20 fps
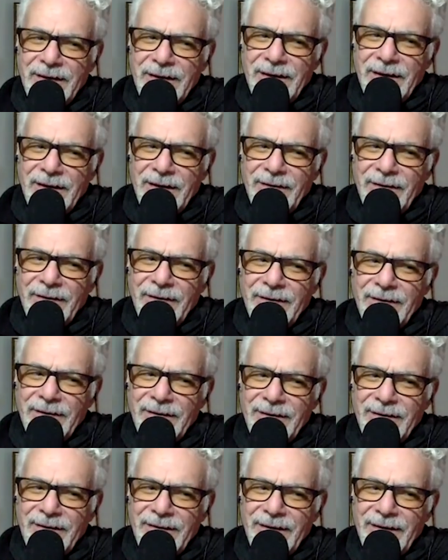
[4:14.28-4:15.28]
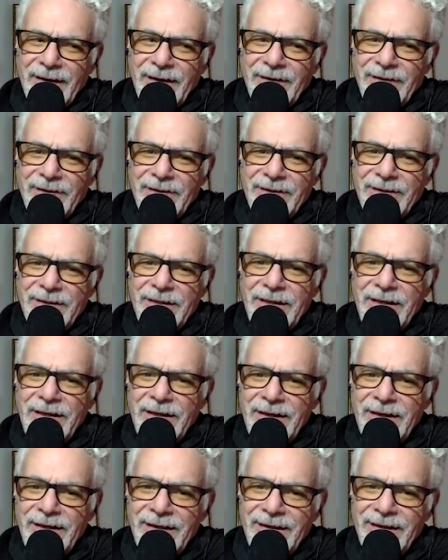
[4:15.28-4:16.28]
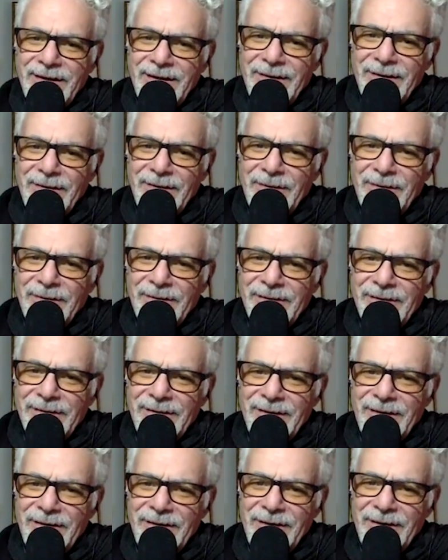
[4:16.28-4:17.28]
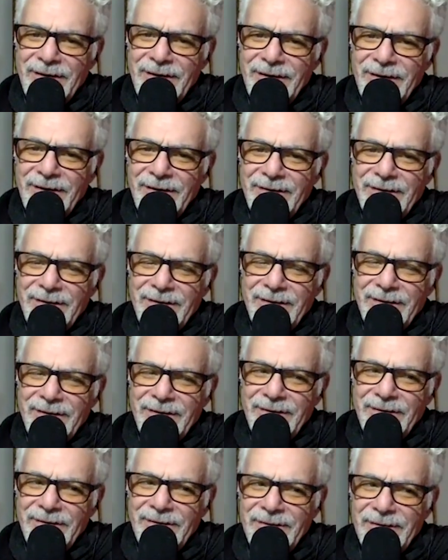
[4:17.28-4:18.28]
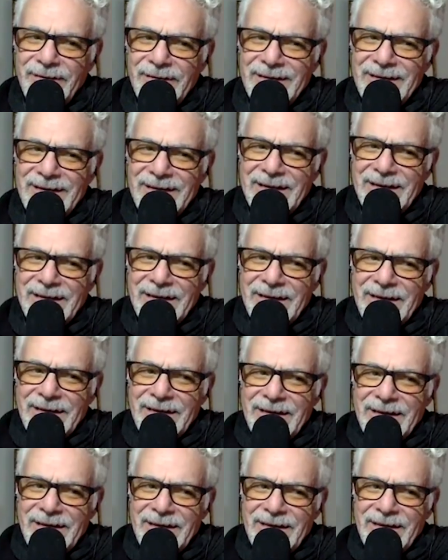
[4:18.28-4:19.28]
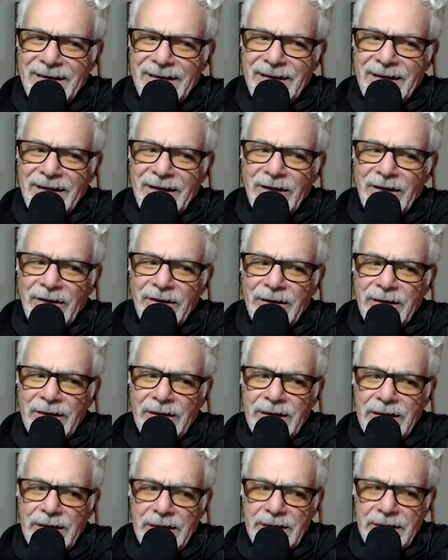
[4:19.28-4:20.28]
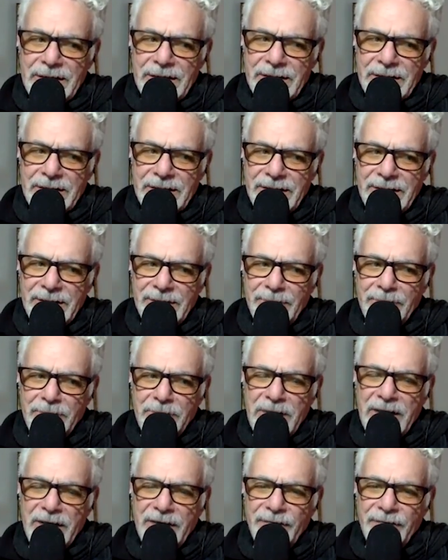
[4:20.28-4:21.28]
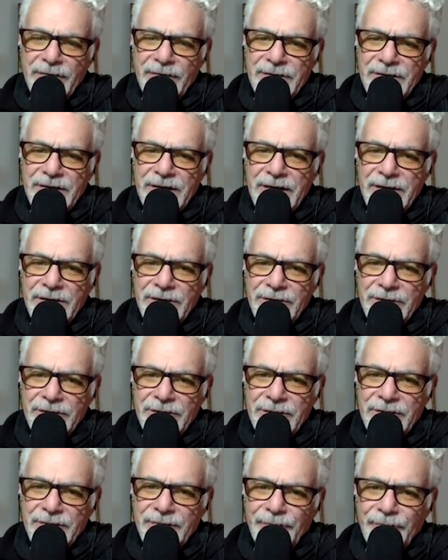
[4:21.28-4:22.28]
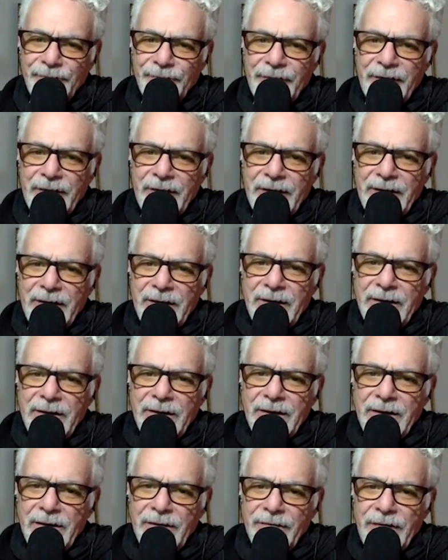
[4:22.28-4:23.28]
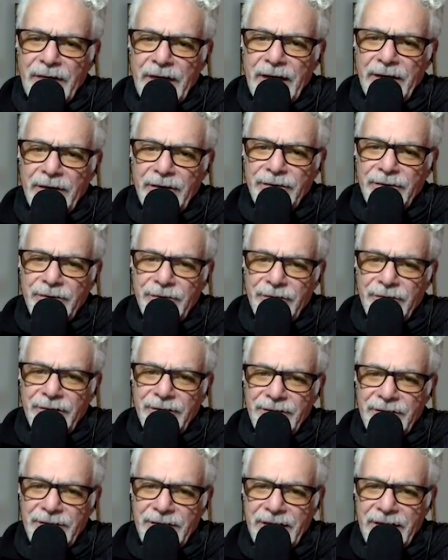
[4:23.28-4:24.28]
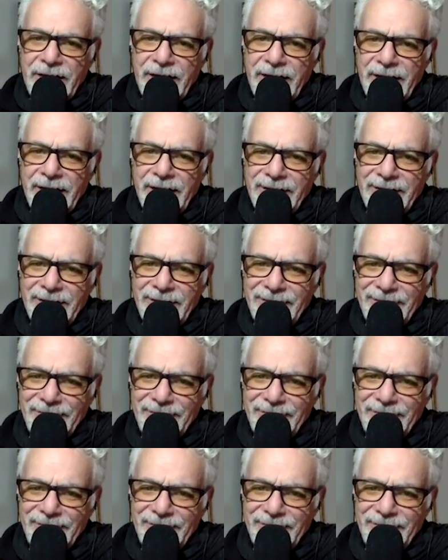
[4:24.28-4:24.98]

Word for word: I I see the uh, the ugly manifestation of anger turning to hate.